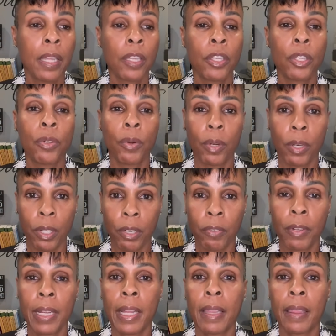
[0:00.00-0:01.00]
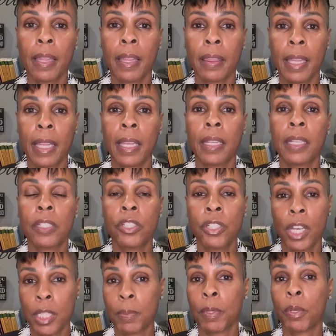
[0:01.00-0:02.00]
You are agreeing that they get a
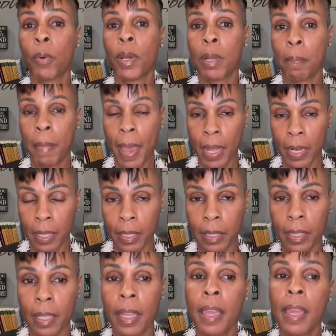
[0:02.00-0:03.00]
judgment automatically.